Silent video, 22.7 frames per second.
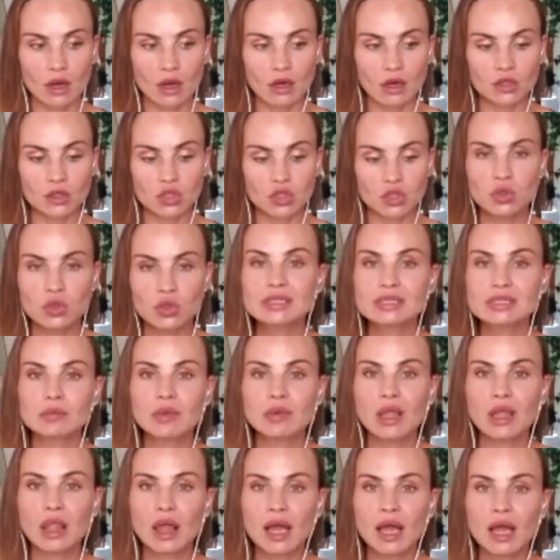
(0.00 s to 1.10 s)
doing some
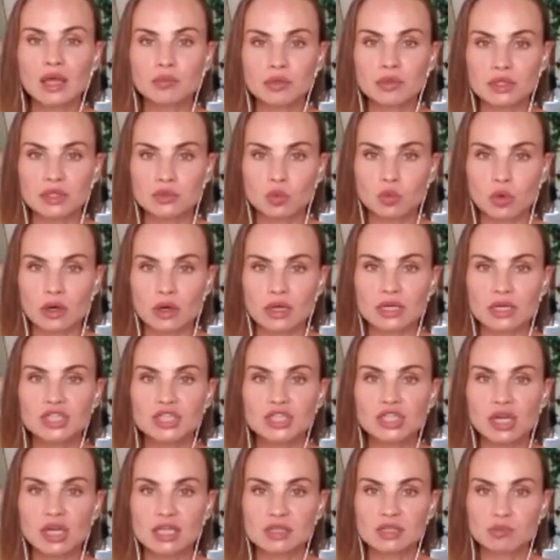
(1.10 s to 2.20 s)
alignment work,
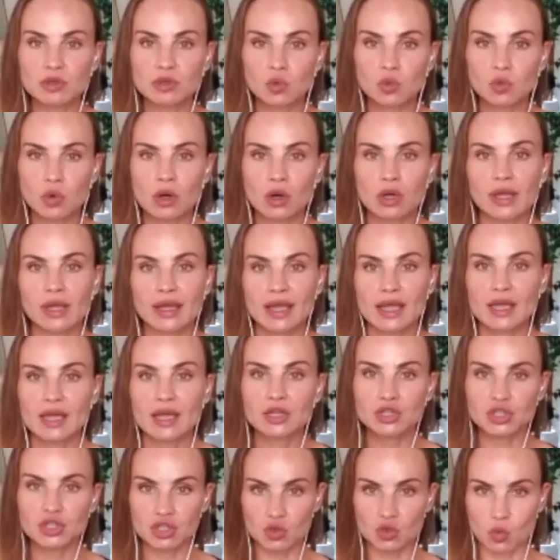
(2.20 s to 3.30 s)
adjustment work, like
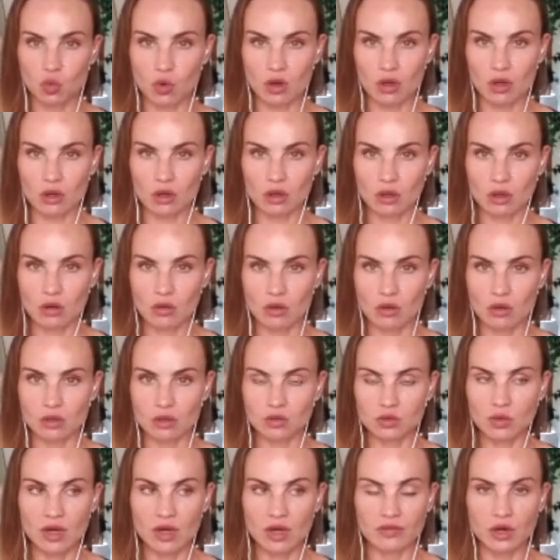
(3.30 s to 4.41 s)
energy work on
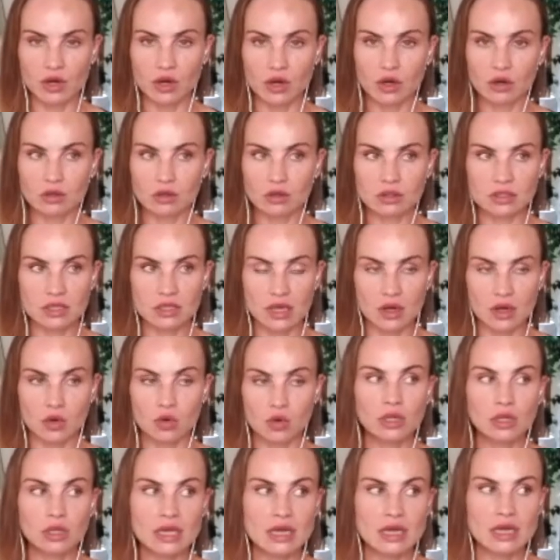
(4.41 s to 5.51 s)
one of the girls
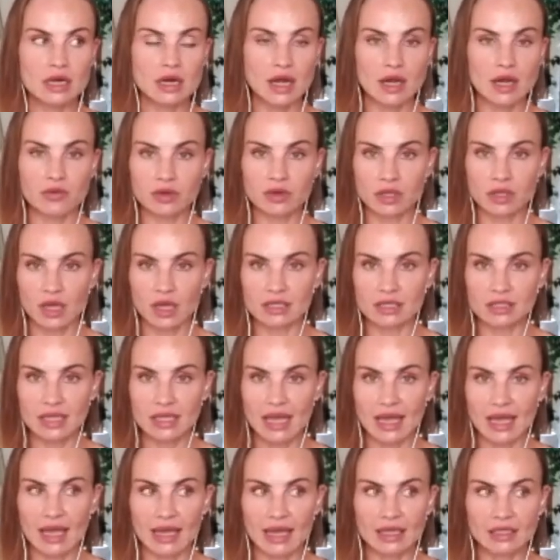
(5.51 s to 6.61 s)
who later I realized
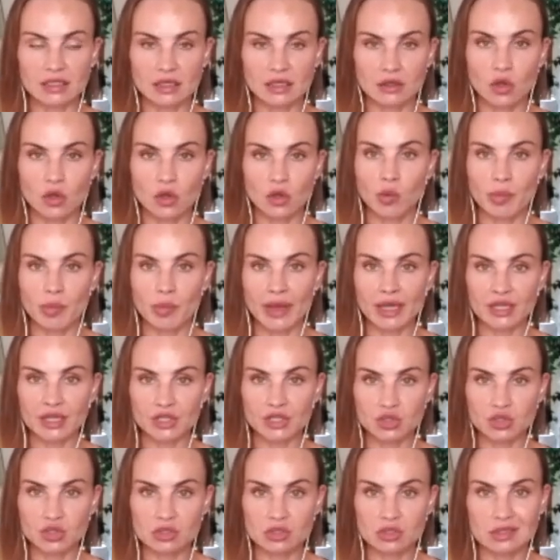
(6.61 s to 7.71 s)
had lower back
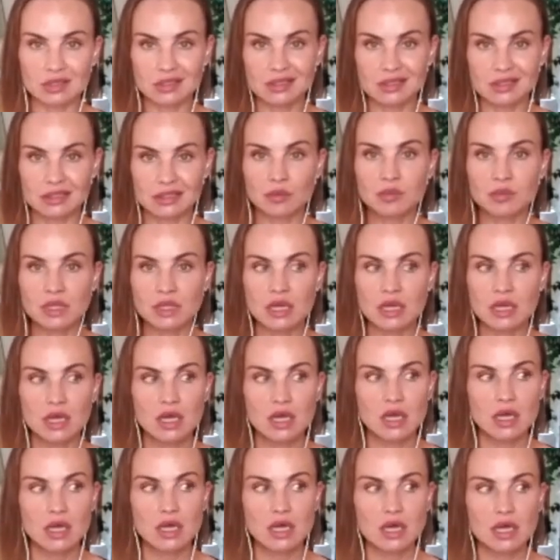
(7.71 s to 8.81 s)
issues. And this is something
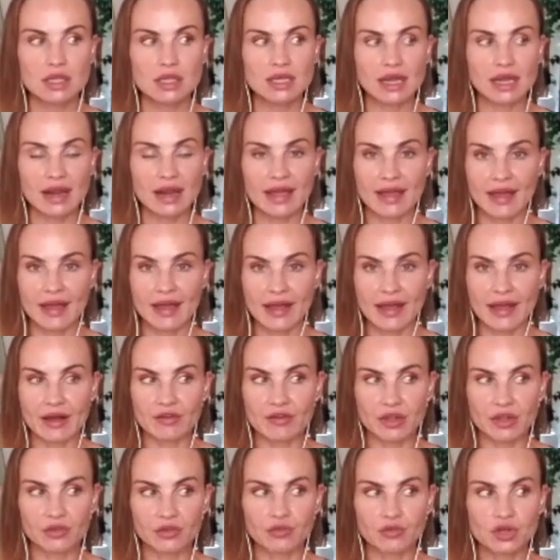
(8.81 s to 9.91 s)
that I have,
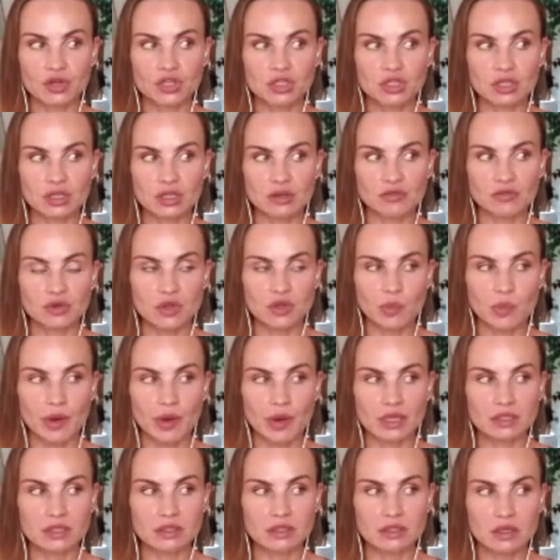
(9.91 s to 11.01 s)
unfortunately, for the
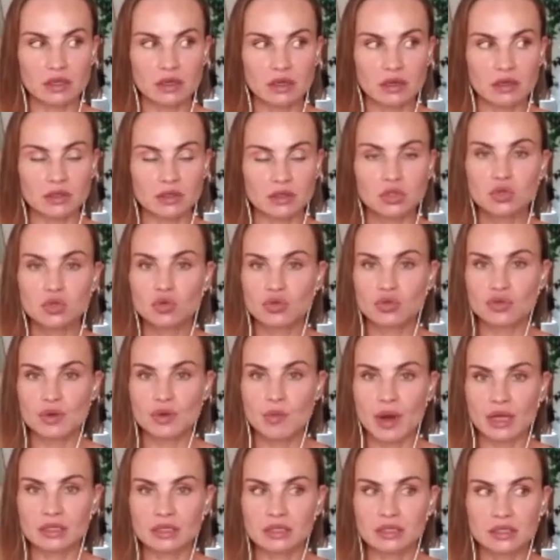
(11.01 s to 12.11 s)
past 2-3
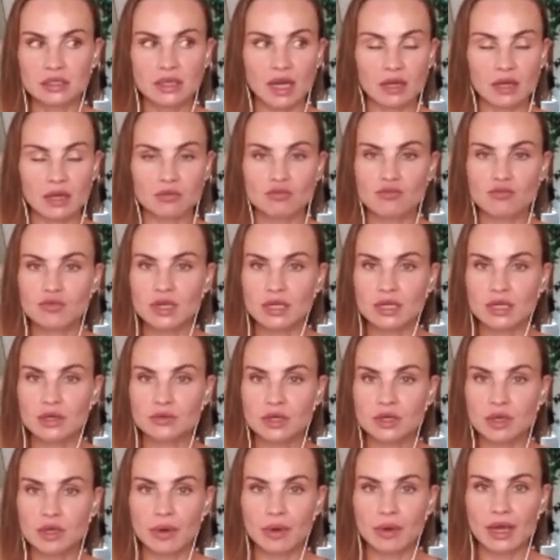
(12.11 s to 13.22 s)
months. It gotten really,
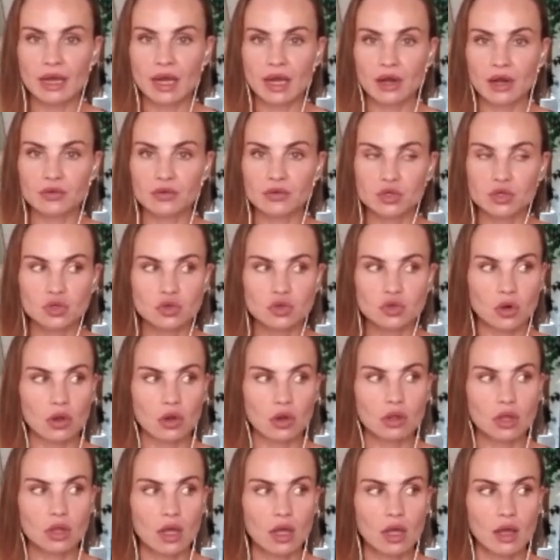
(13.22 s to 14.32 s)
really bad, out of
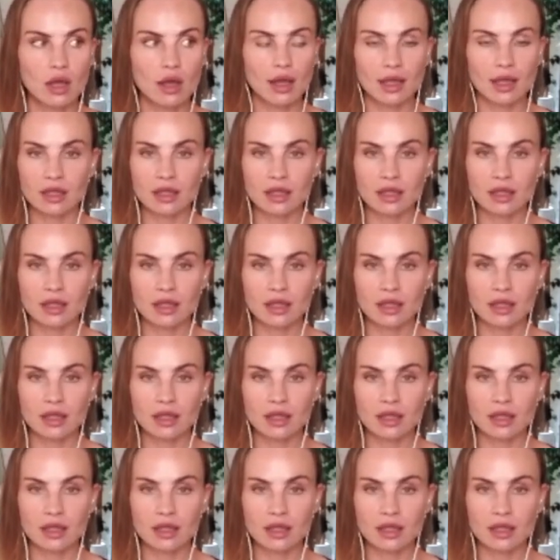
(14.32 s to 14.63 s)
control. And I